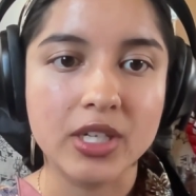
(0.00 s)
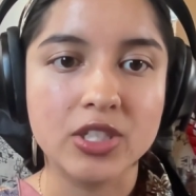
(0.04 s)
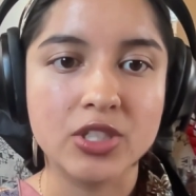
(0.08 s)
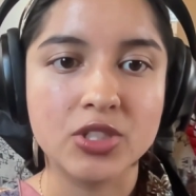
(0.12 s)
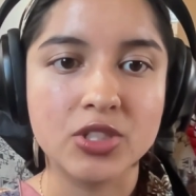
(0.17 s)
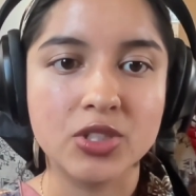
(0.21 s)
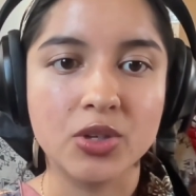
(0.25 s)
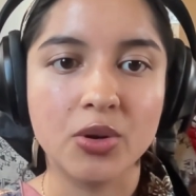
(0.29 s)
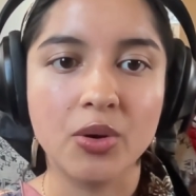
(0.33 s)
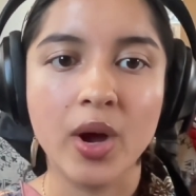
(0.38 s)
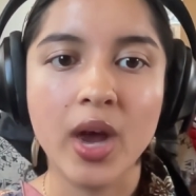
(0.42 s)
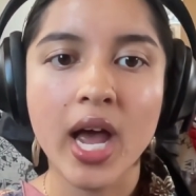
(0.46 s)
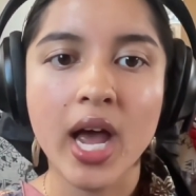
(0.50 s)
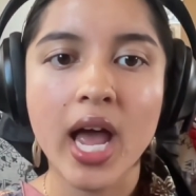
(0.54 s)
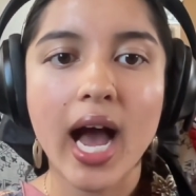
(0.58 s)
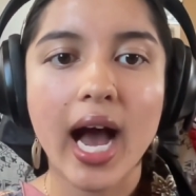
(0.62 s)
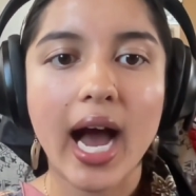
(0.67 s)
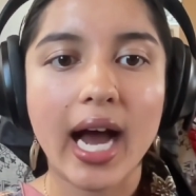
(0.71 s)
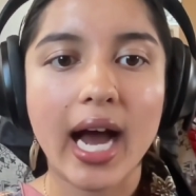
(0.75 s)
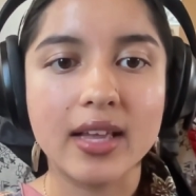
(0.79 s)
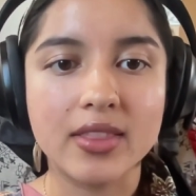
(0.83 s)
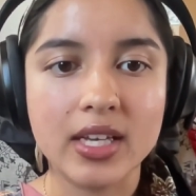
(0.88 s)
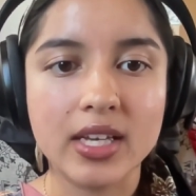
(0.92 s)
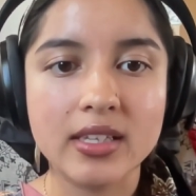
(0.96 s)
So
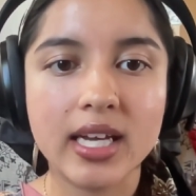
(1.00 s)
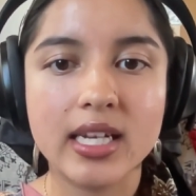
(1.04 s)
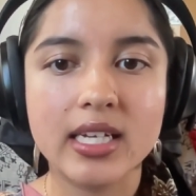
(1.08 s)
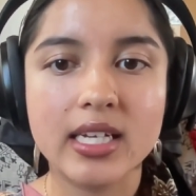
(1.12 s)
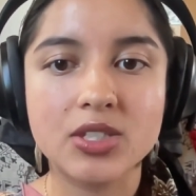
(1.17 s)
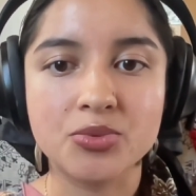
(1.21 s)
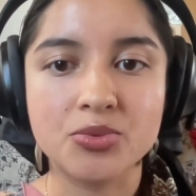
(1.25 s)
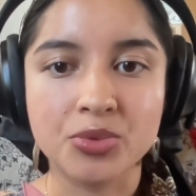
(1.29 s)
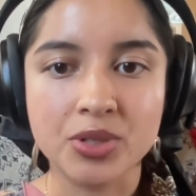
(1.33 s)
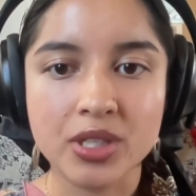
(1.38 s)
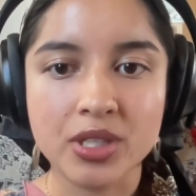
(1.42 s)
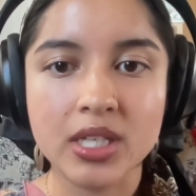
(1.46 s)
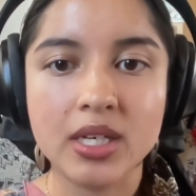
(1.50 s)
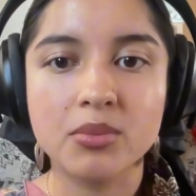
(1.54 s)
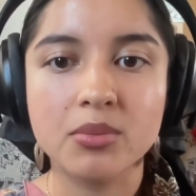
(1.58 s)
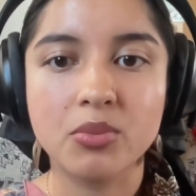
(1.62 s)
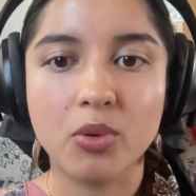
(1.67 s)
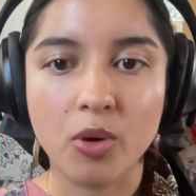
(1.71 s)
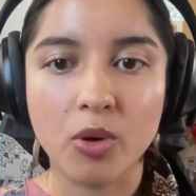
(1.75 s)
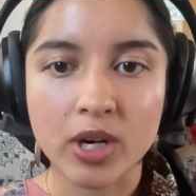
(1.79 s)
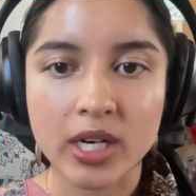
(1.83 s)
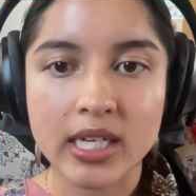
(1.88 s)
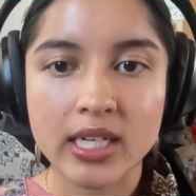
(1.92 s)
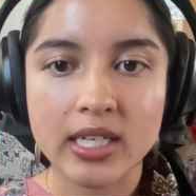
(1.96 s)
I think that it's really
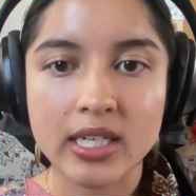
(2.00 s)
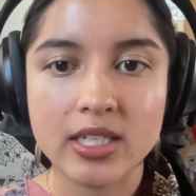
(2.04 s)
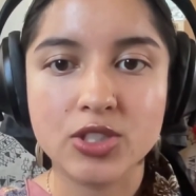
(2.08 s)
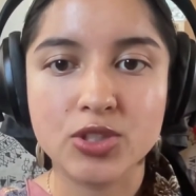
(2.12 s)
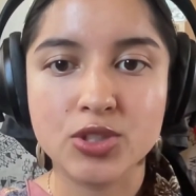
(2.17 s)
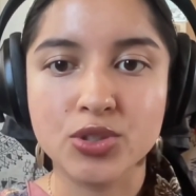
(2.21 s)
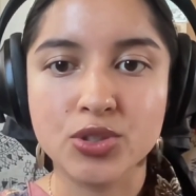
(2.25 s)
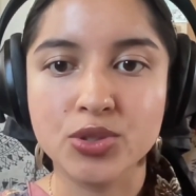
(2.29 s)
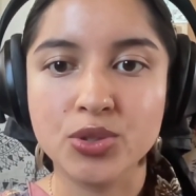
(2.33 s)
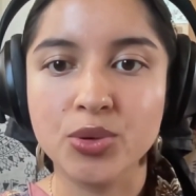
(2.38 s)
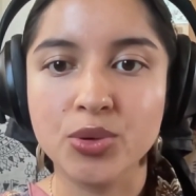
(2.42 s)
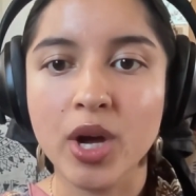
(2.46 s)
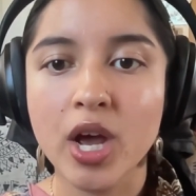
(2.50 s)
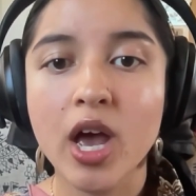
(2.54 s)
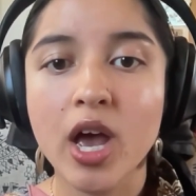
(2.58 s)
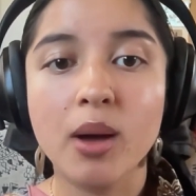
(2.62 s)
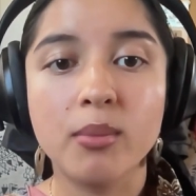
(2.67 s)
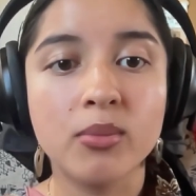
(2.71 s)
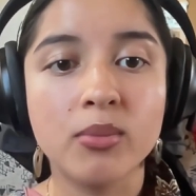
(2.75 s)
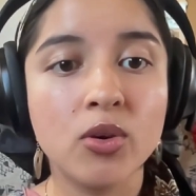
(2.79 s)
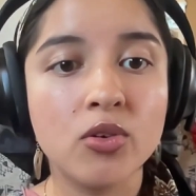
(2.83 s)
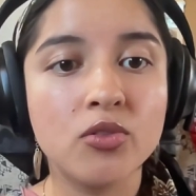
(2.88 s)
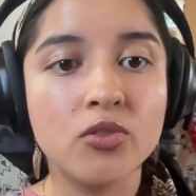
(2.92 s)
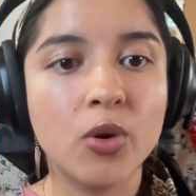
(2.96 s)
important to
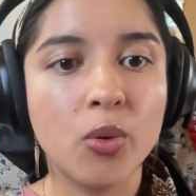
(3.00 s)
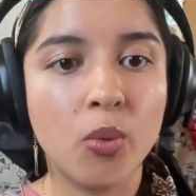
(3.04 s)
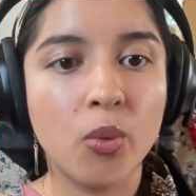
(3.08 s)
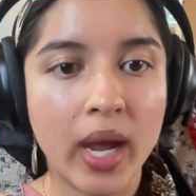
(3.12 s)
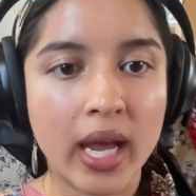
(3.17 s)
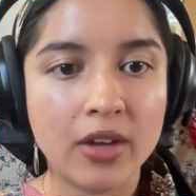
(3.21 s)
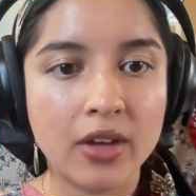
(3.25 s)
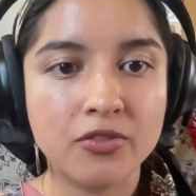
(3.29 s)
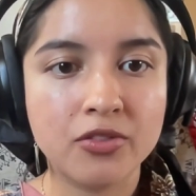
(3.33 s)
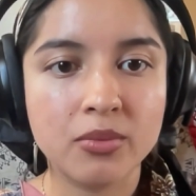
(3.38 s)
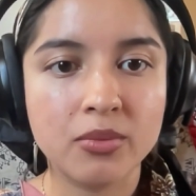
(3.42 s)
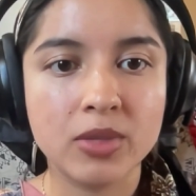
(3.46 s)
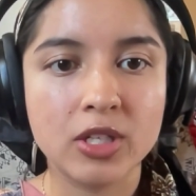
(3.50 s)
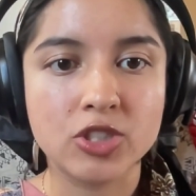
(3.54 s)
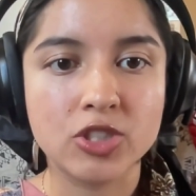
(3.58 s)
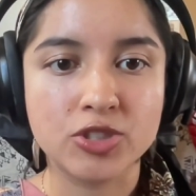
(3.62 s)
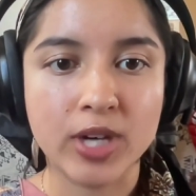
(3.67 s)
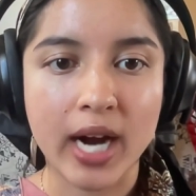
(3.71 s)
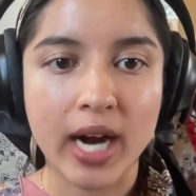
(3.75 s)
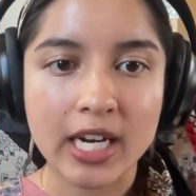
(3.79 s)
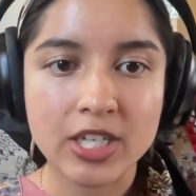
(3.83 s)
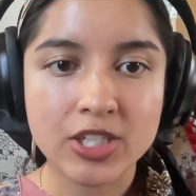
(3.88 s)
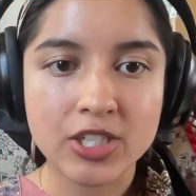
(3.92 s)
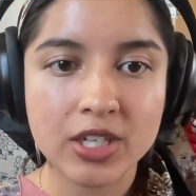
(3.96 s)
move away from the
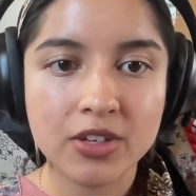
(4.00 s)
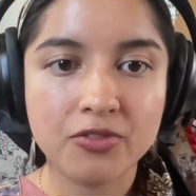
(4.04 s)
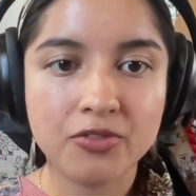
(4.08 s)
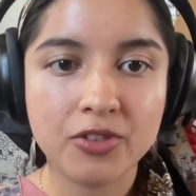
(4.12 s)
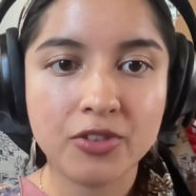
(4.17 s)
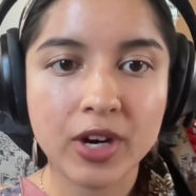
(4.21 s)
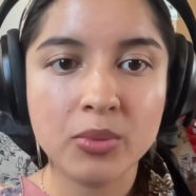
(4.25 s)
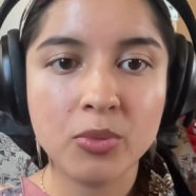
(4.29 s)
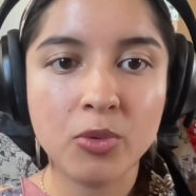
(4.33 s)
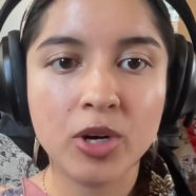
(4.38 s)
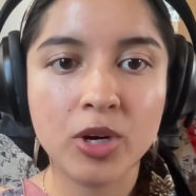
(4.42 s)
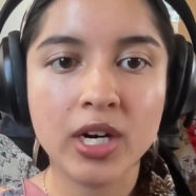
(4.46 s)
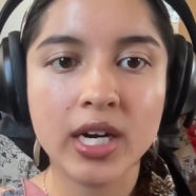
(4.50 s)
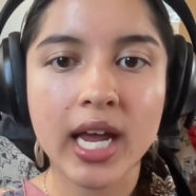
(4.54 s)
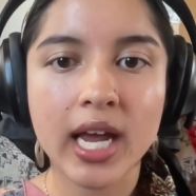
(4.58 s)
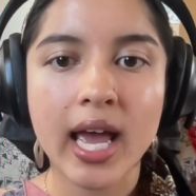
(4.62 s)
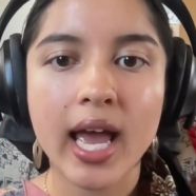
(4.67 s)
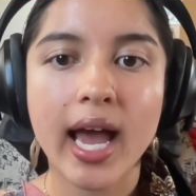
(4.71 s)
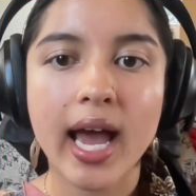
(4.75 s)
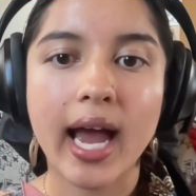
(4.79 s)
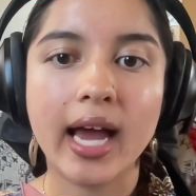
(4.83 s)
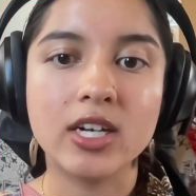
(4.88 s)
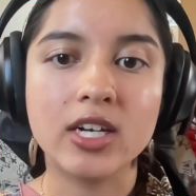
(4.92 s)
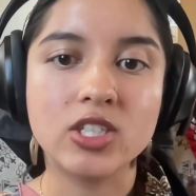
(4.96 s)
tragedy framework
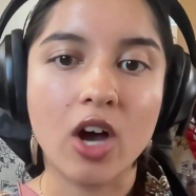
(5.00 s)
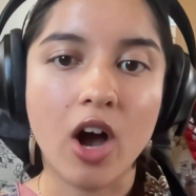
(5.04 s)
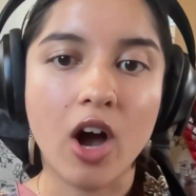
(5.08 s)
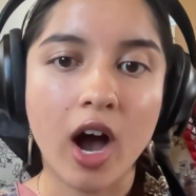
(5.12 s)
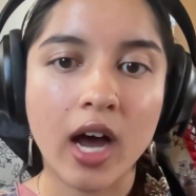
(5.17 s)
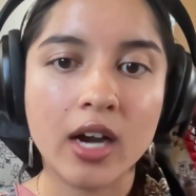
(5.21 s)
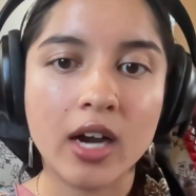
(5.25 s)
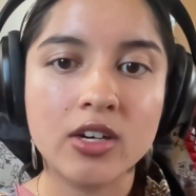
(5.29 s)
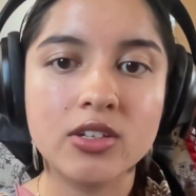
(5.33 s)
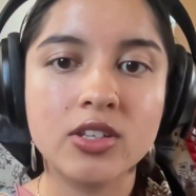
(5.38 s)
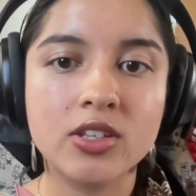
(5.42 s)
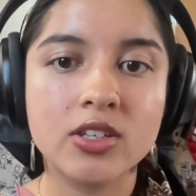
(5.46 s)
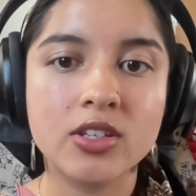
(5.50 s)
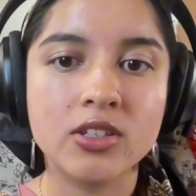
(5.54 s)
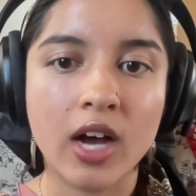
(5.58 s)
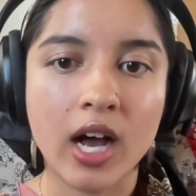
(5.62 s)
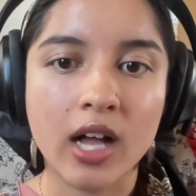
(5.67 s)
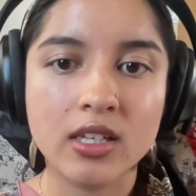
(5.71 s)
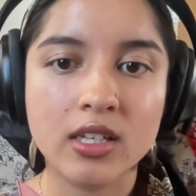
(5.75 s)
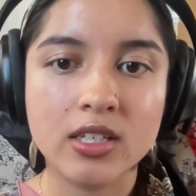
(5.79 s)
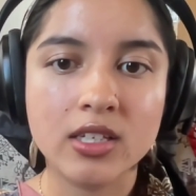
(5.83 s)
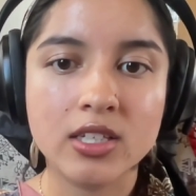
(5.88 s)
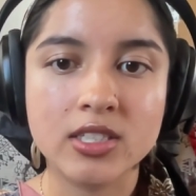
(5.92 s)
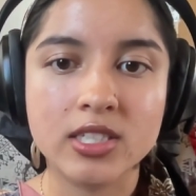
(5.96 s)
and to honor the
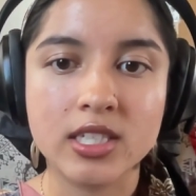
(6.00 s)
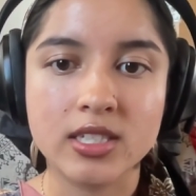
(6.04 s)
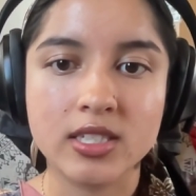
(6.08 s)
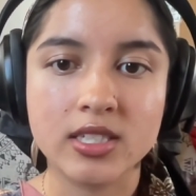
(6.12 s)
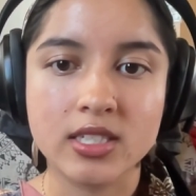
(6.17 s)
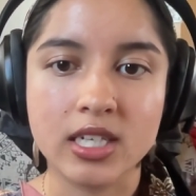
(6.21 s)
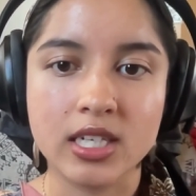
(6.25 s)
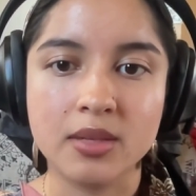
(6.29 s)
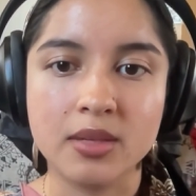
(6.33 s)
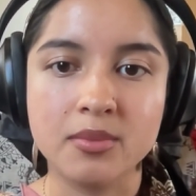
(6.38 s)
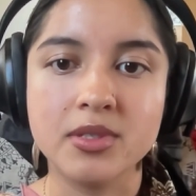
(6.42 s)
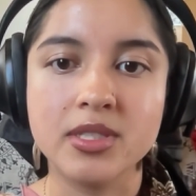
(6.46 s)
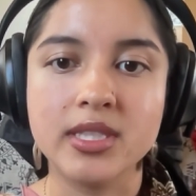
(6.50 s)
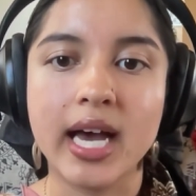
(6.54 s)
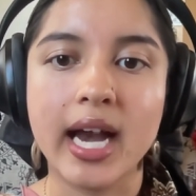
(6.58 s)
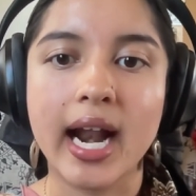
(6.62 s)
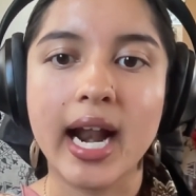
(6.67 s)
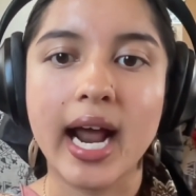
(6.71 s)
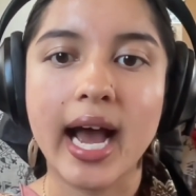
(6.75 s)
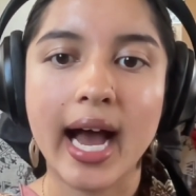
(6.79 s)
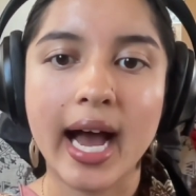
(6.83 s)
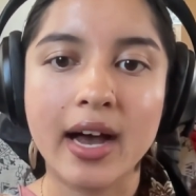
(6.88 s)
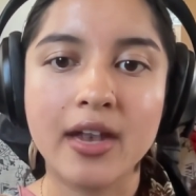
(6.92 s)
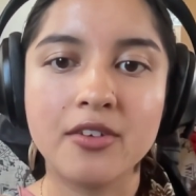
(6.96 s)
knowledge systems that
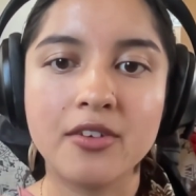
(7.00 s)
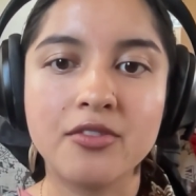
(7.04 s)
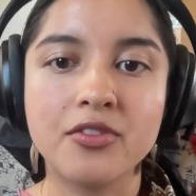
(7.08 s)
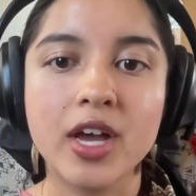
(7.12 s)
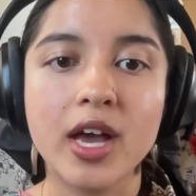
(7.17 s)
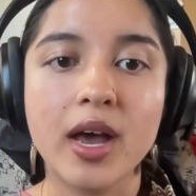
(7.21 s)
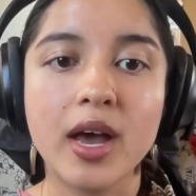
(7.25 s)
have